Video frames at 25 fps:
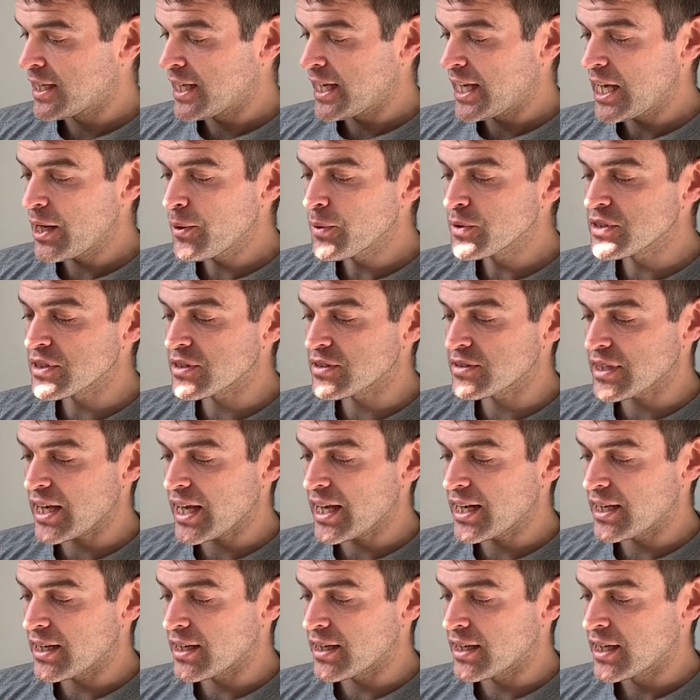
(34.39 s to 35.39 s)
"He was a
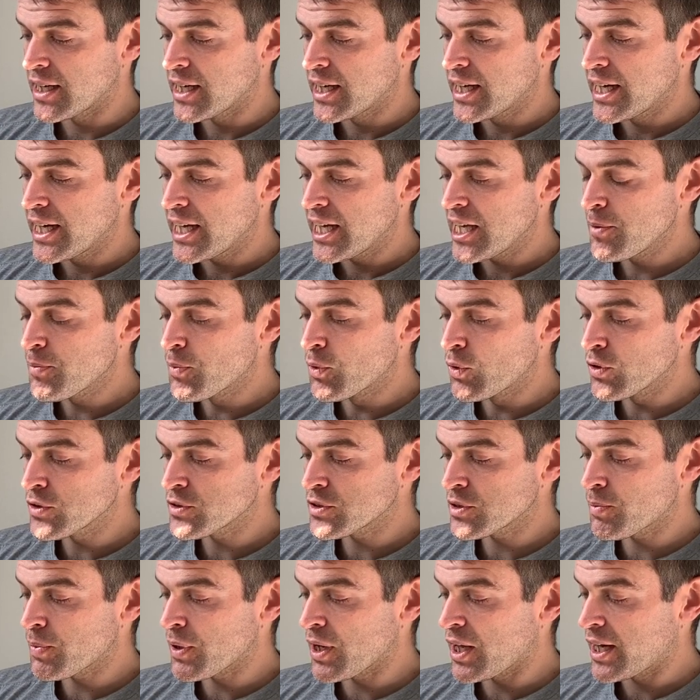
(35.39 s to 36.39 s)
sailor. He brought
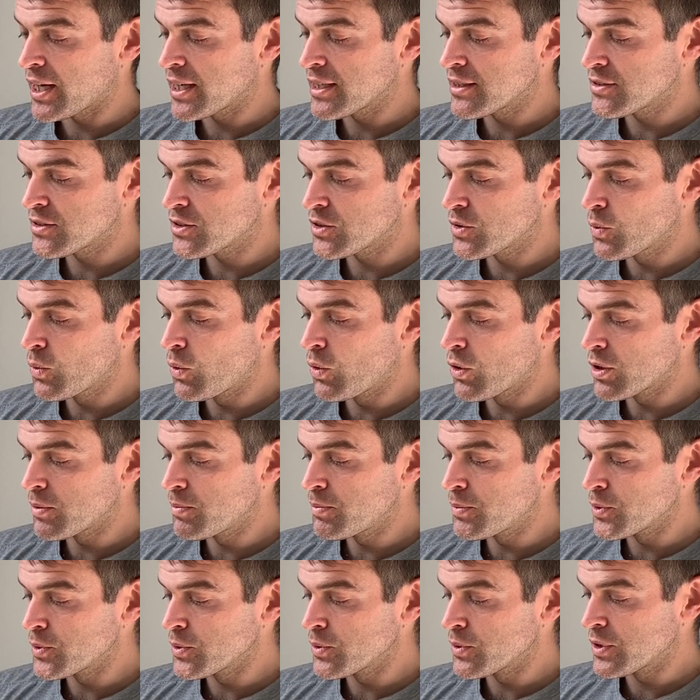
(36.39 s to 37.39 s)
supplies to
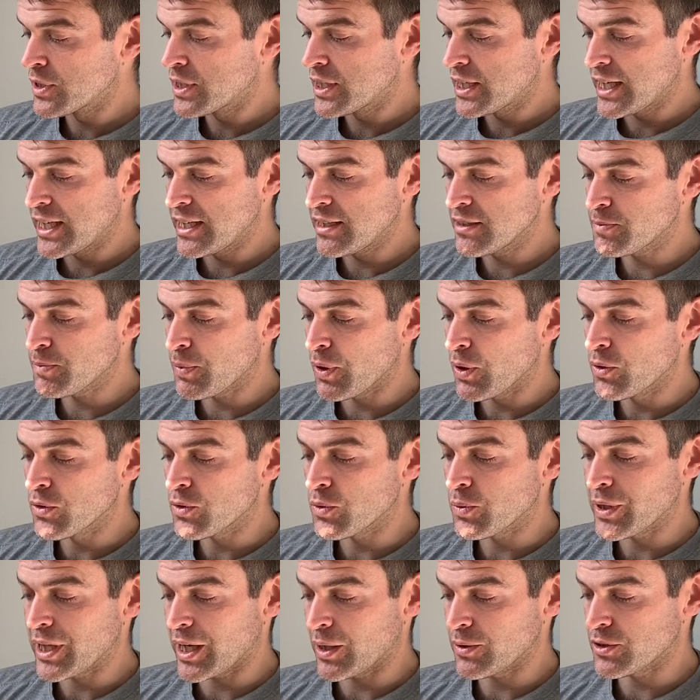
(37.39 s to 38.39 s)
Warrnambool in his
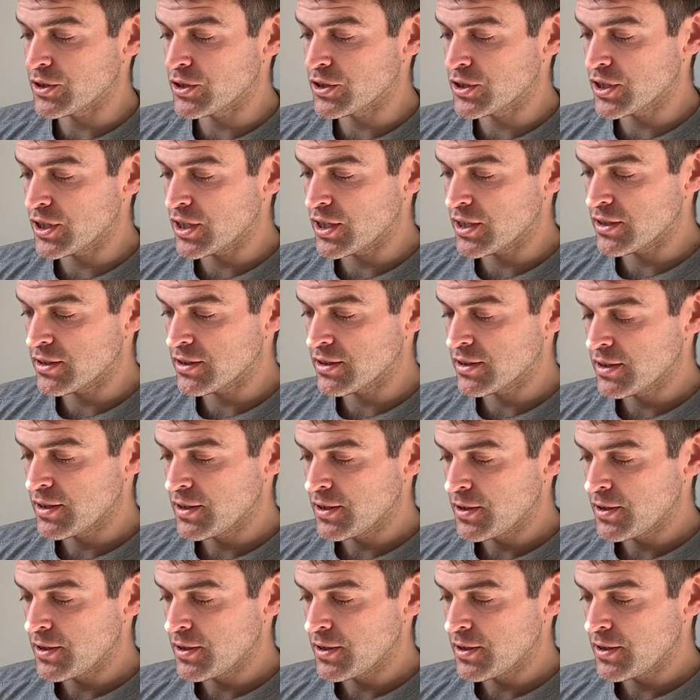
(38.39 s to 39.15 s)
boat without a shirt."